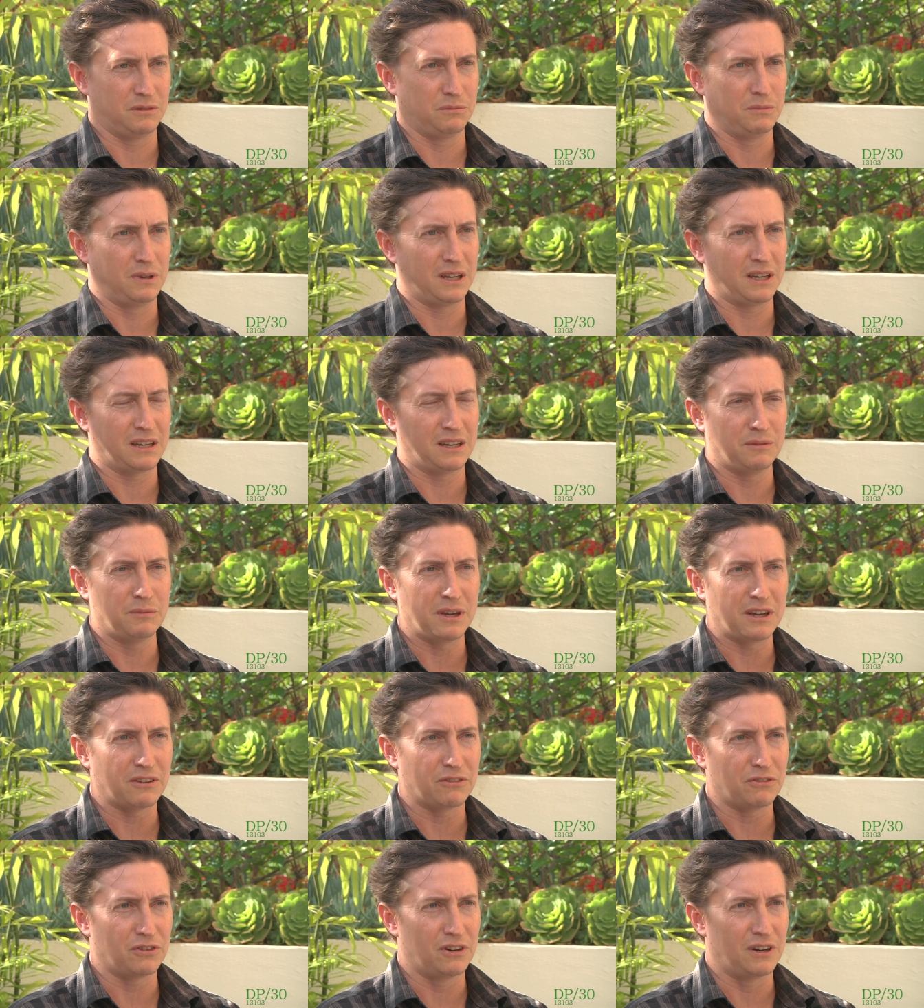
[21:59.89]
you right. make it
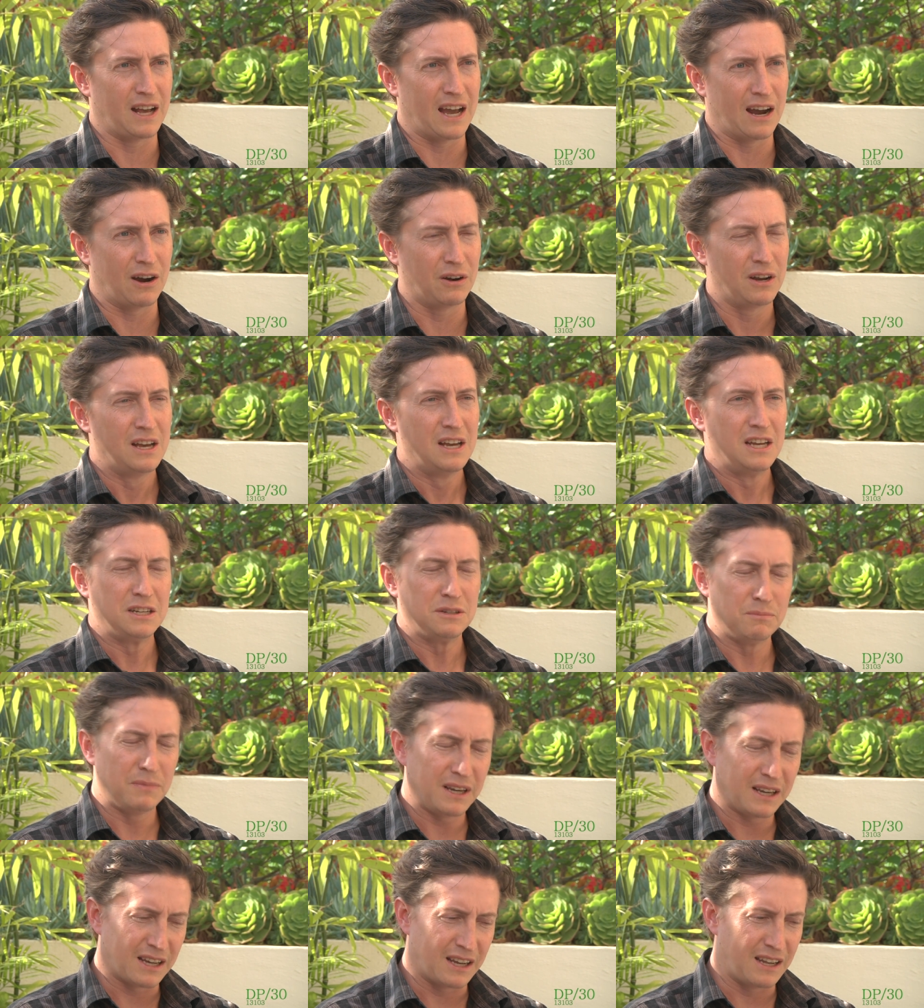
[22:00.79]
make it for an hour. Just
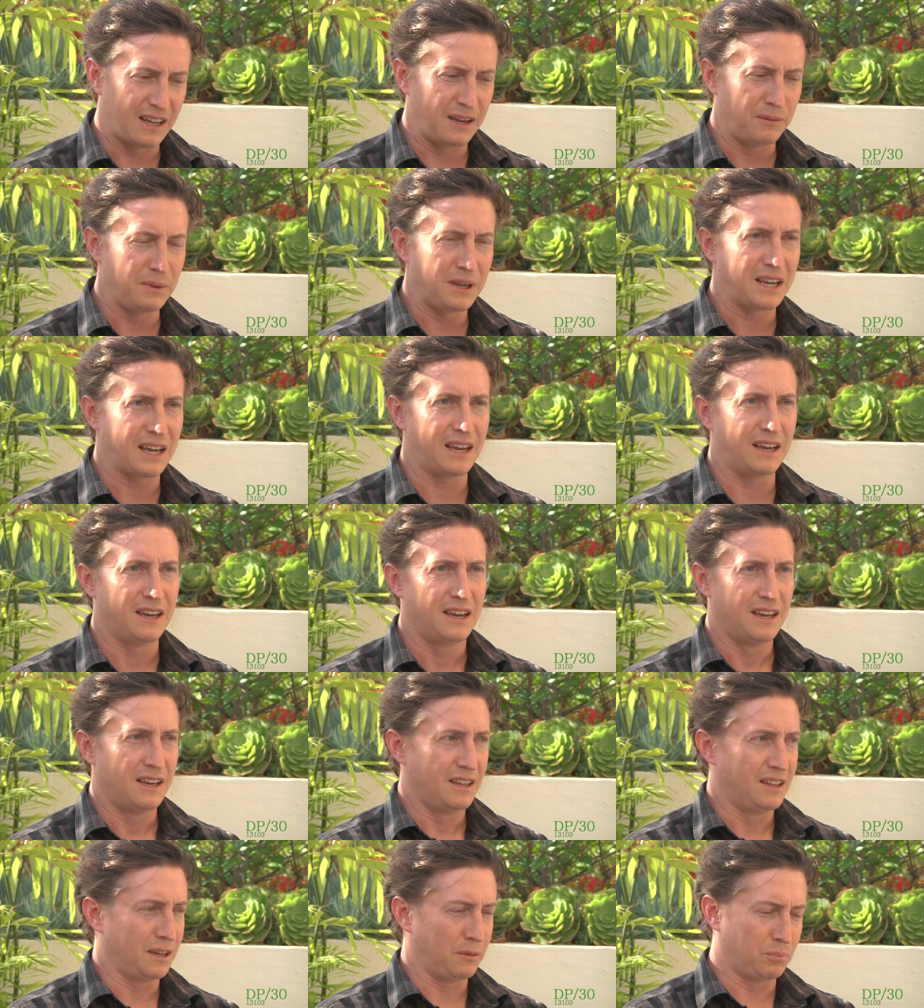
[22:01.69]
make a make
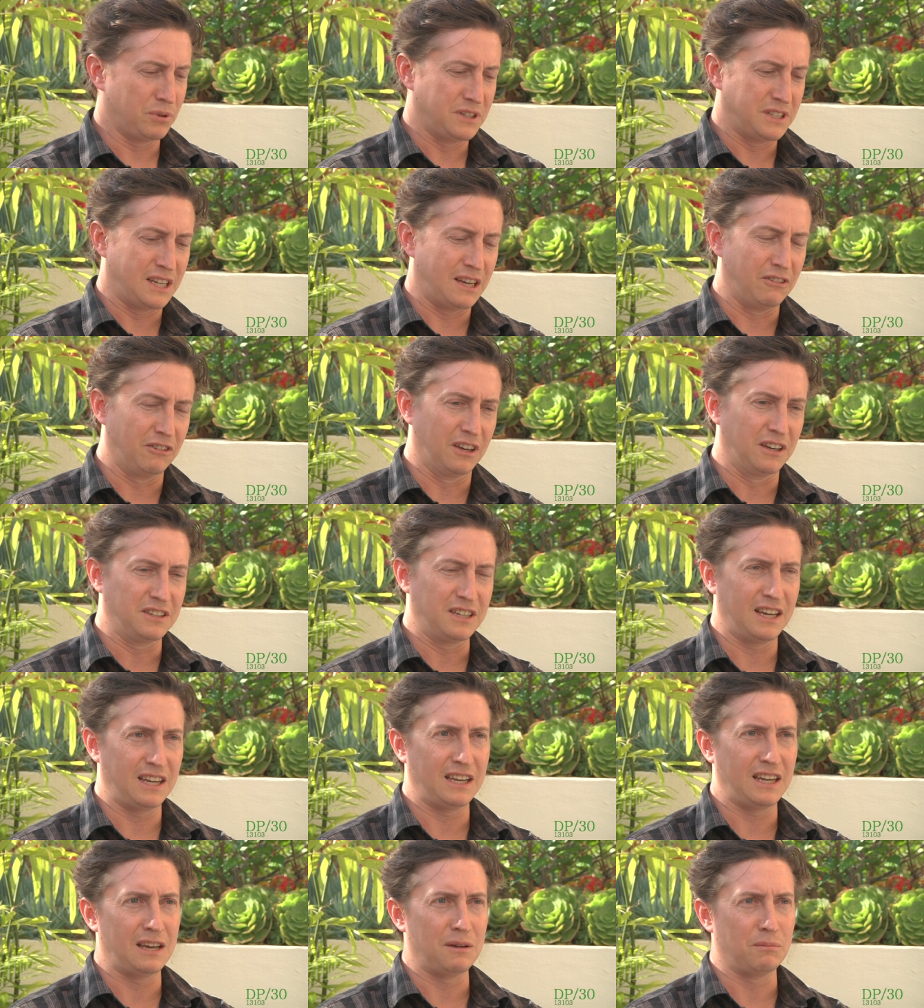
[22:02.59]
like Prince Avalanche,
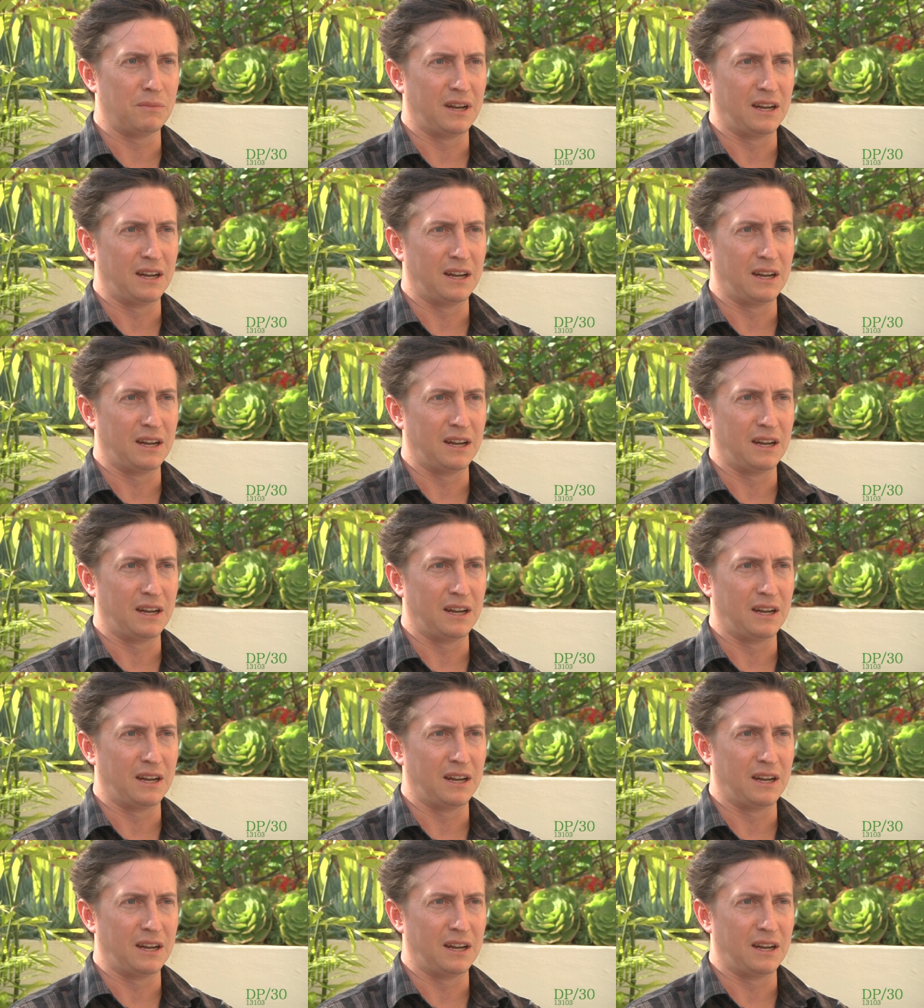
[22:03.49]
eighty-eight